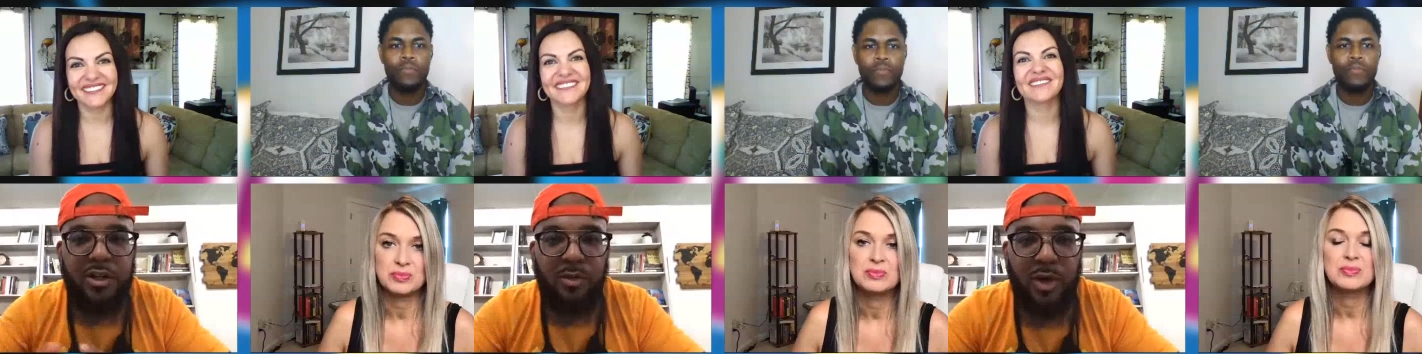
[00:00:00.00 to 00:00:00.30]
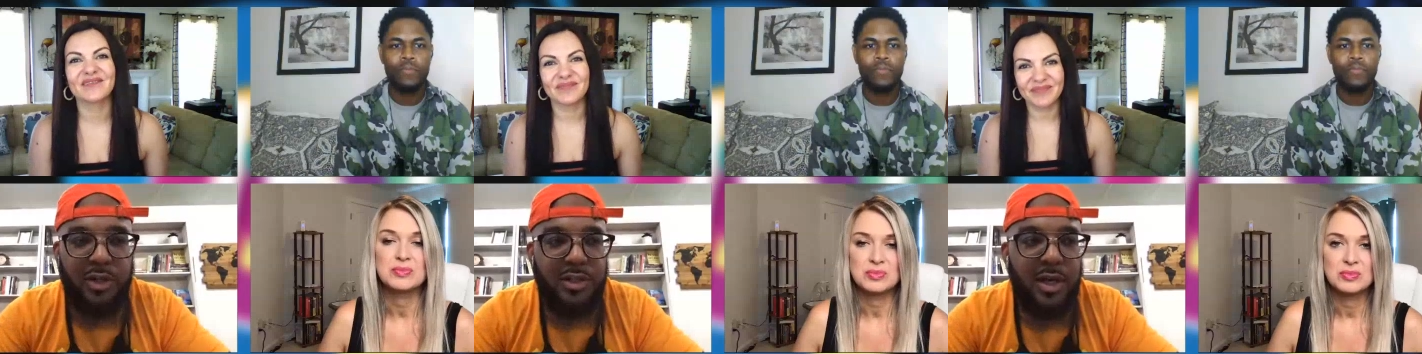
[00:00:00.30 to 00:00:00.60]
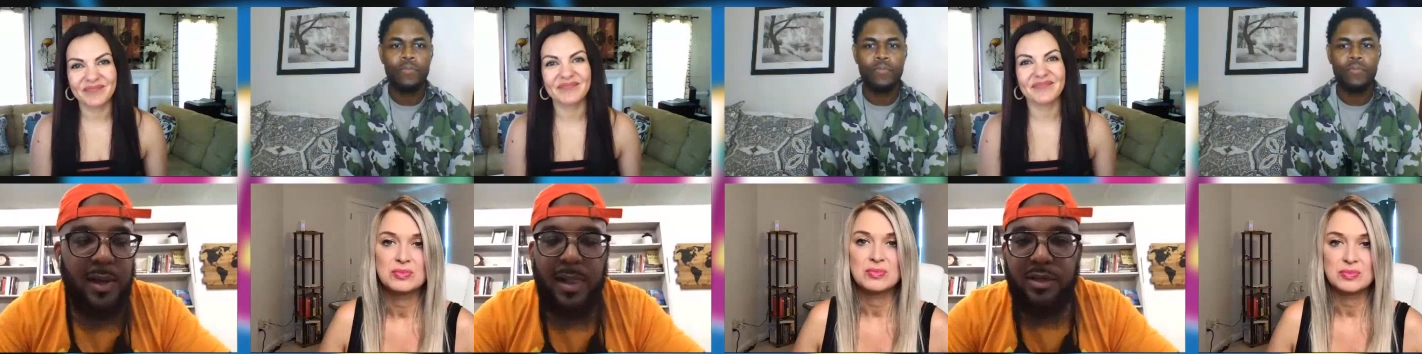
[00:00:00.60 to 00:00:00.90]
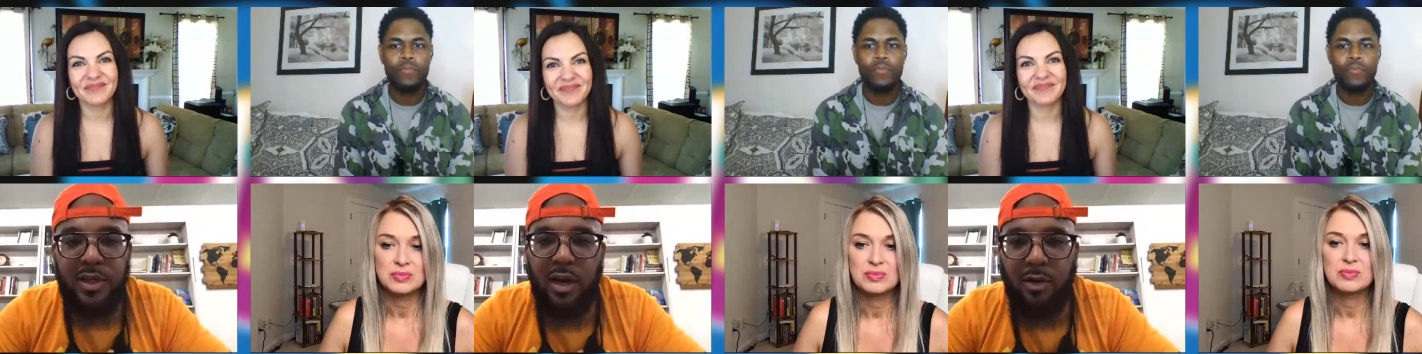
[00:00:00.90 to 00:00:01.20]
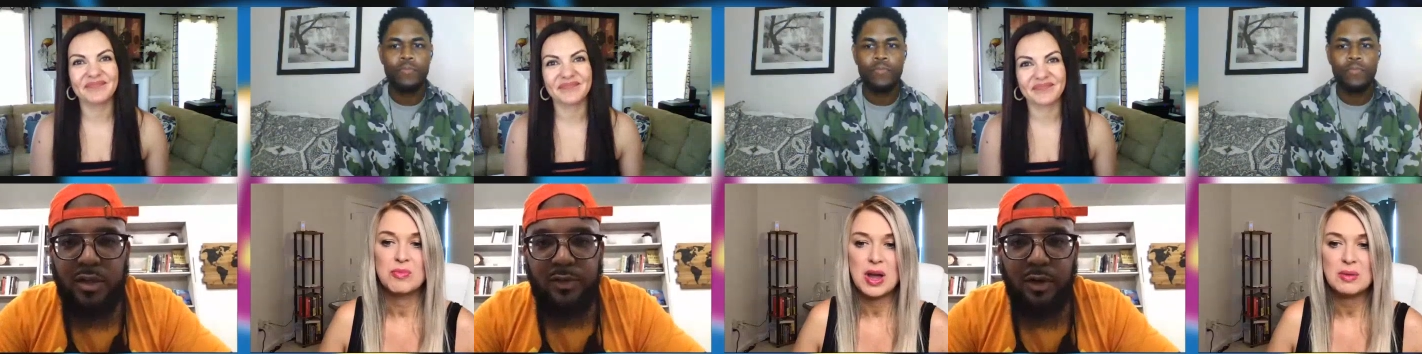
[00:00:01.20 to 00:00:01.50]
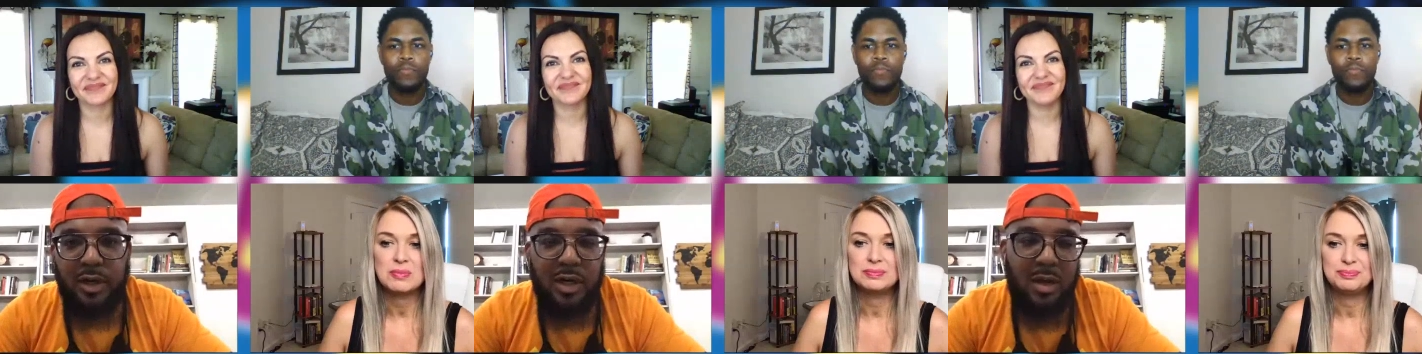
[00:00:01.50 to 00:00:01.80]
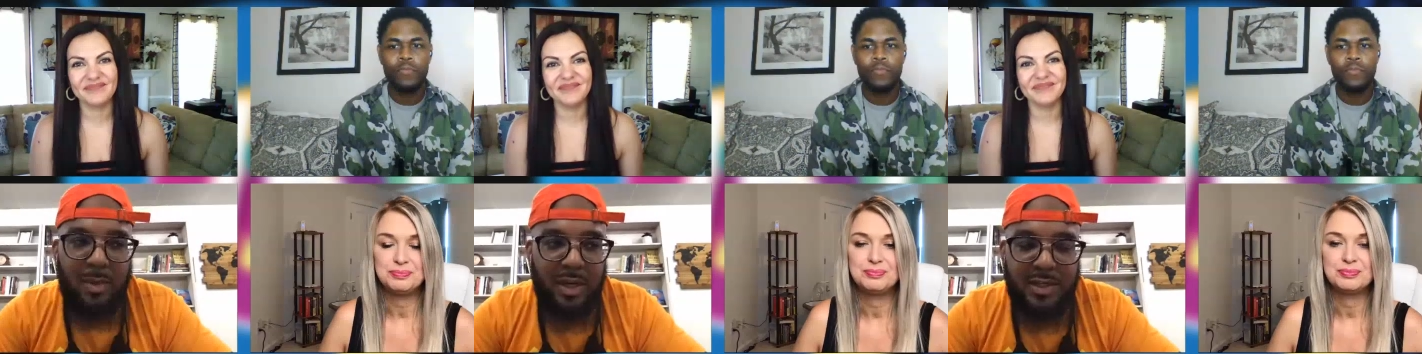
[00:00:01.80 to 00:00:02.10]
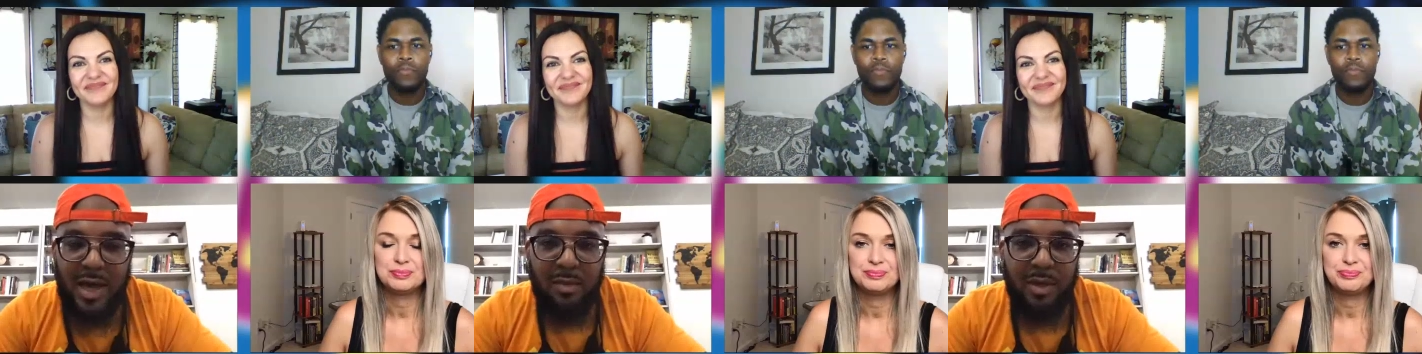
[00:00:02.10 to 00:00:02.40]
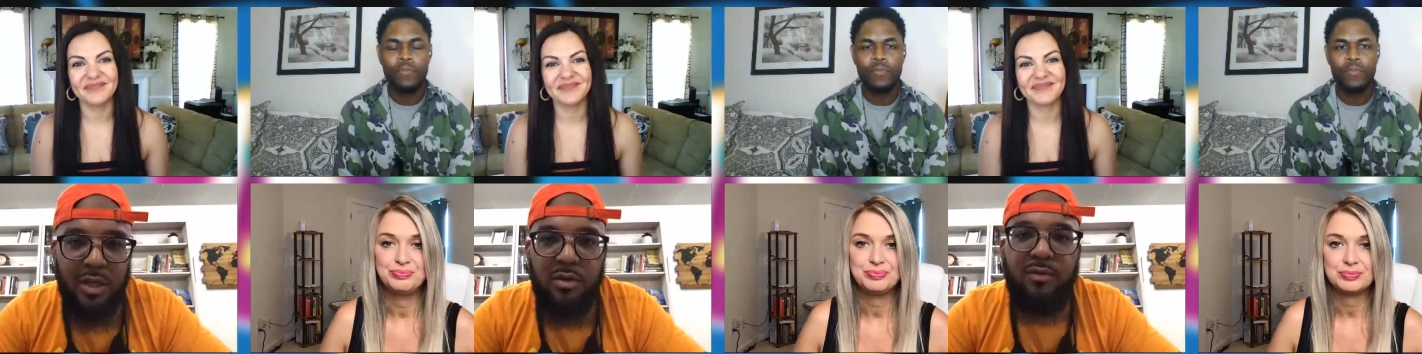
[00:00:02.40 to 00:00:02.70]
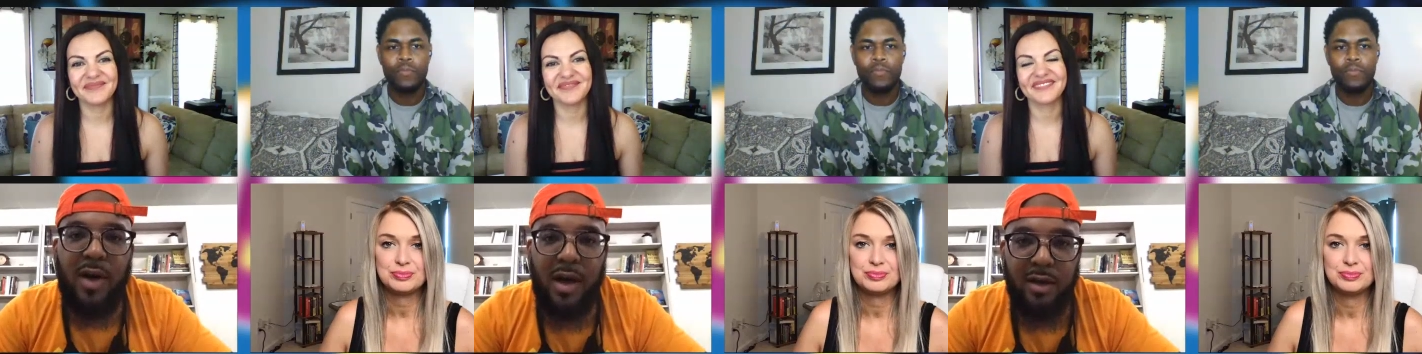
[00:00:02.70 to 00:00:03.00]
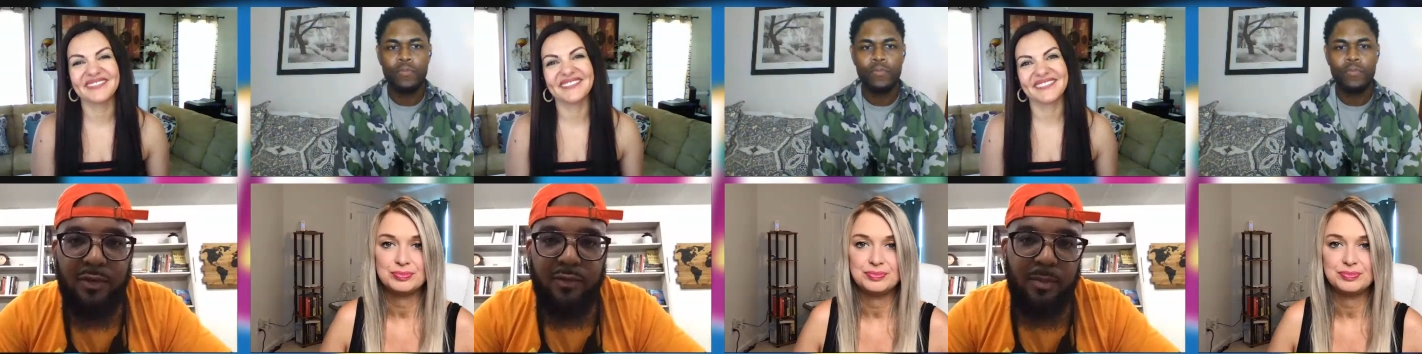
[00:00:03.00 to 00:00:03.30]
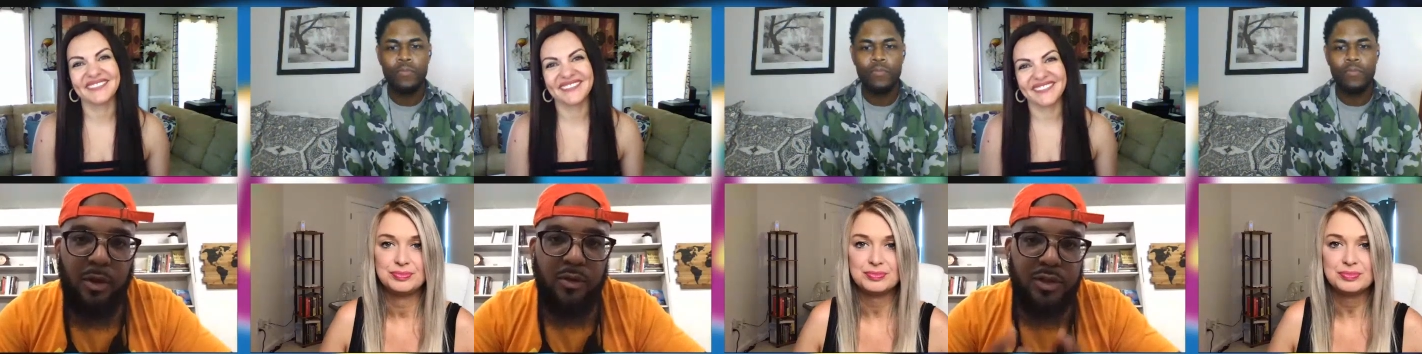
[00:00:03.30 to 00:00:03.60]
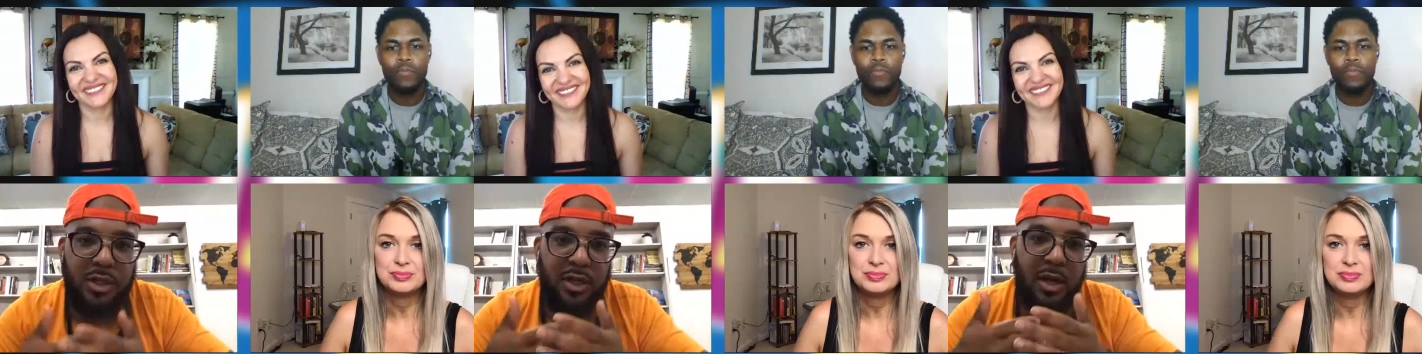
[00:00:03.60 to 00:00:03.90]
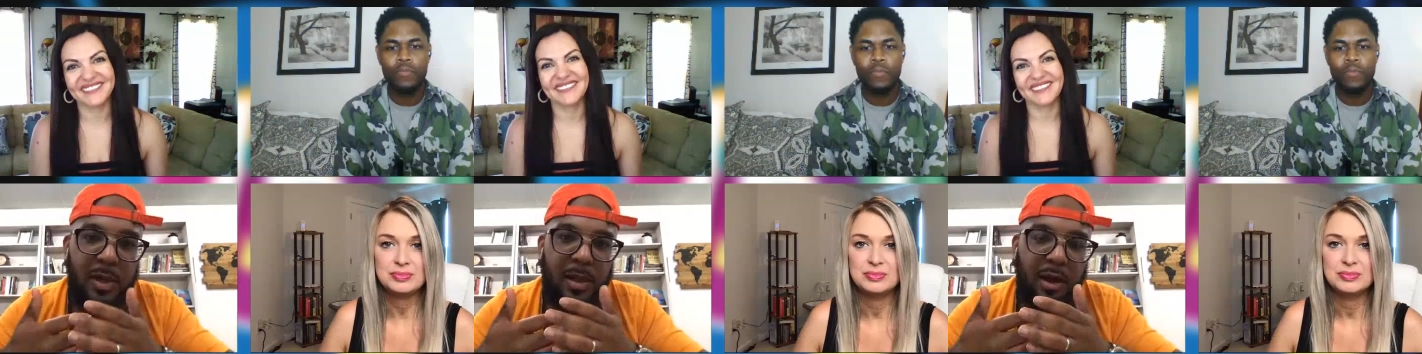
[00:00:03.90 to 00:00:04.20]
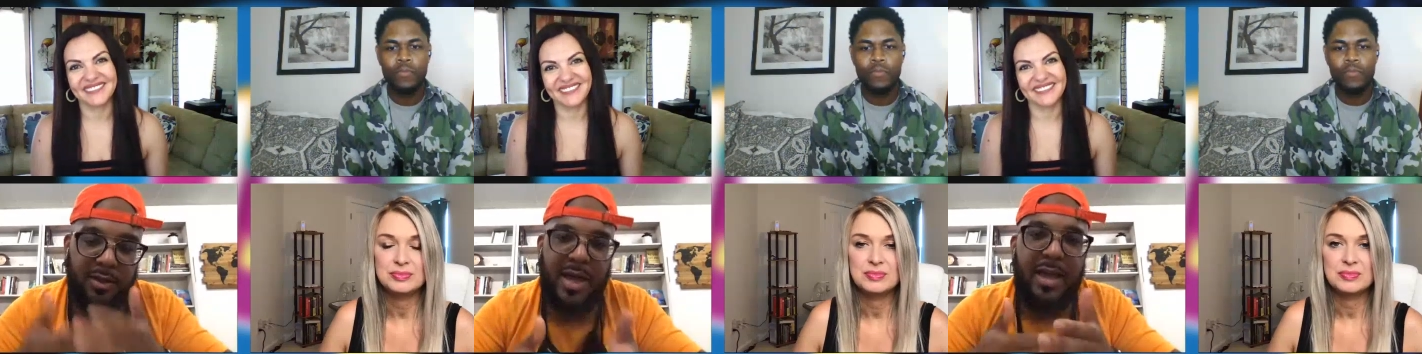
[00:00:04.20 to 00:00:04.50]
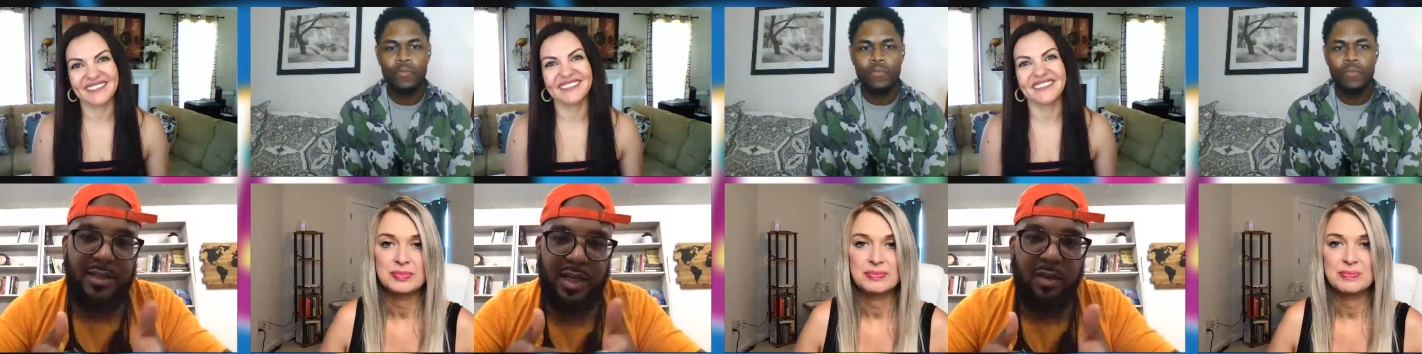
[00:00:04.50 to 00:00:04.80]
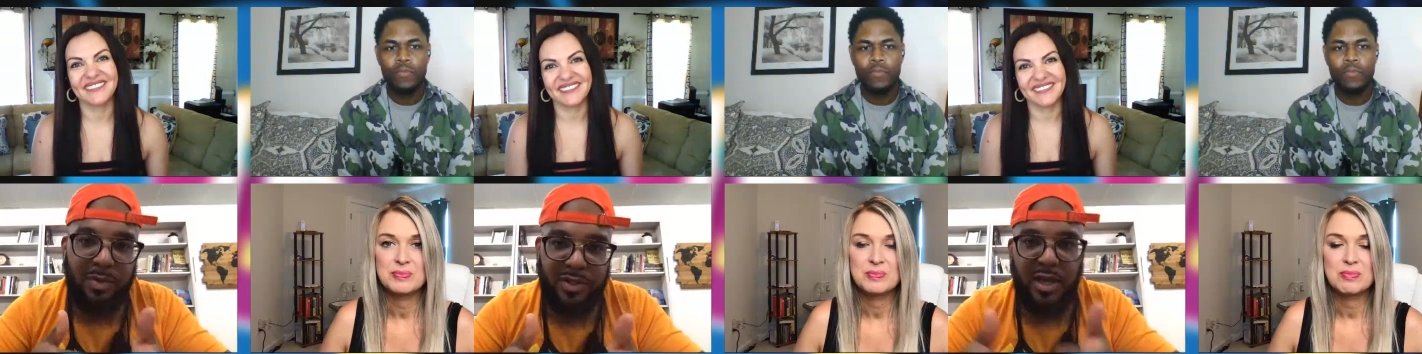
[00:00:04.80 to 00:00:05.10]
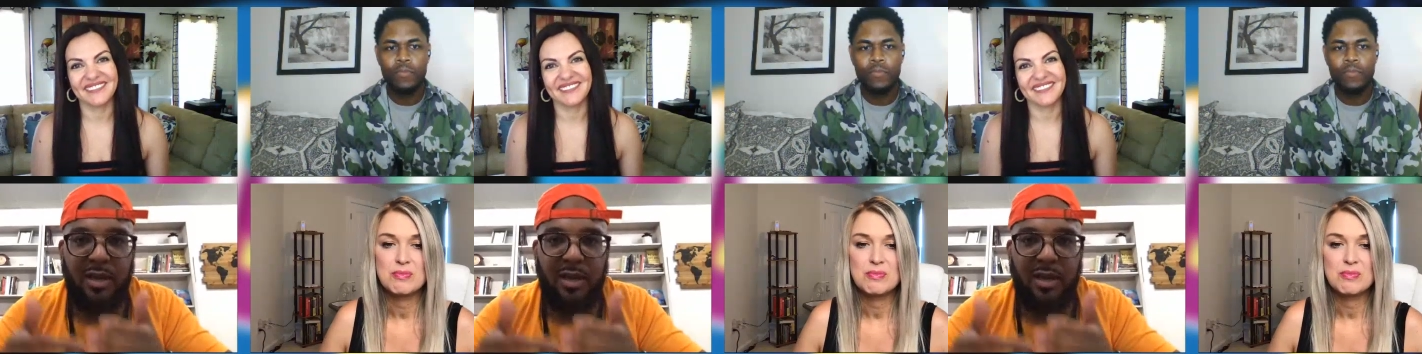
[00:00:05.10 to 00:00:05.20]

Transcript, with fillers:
Speaker 1: marching with us. So that always right. felt good. I mean, it's got to be a unified effort from those that are tasked to keep us